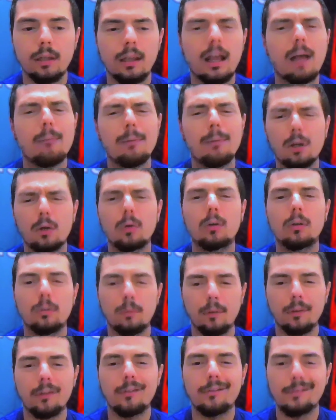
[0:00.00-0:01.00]
I'm gonna go
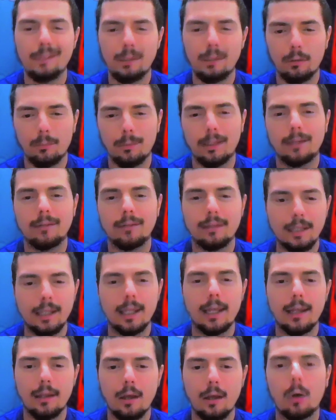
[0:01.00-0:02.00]
Claressa Shields by
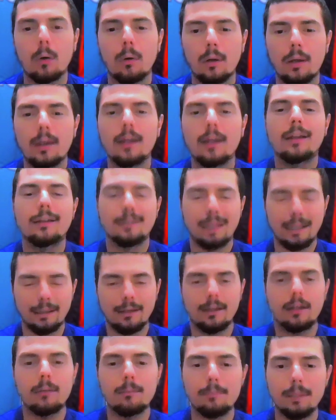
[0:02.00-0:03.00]
TKO. That's
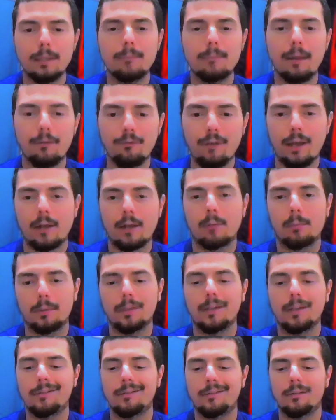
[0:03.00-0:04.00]
gonna be my final
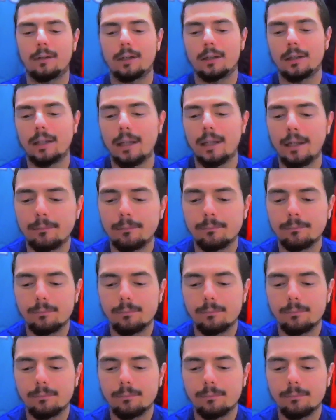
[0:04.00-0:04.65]
prediction right there.